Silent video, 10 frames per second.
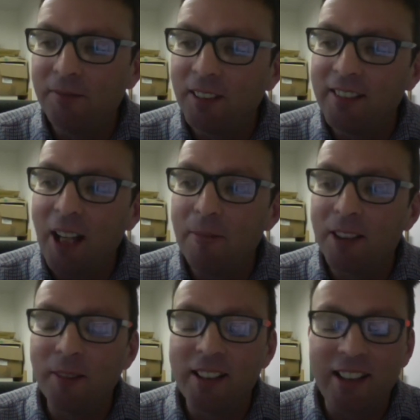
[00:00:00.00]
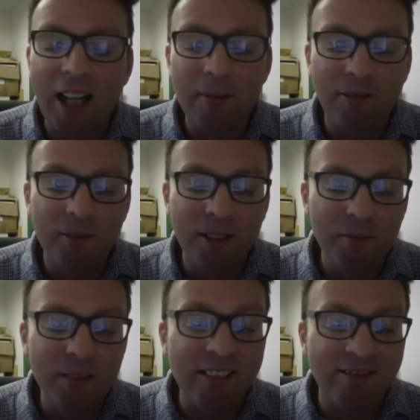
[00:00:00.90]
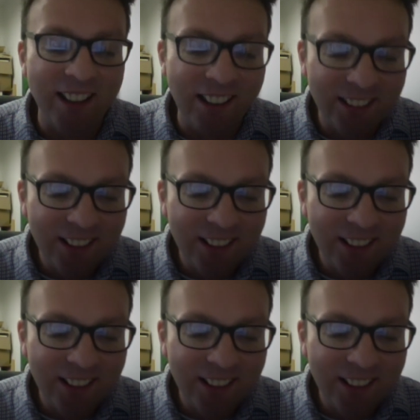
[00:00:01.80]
attempt to escape from your misery.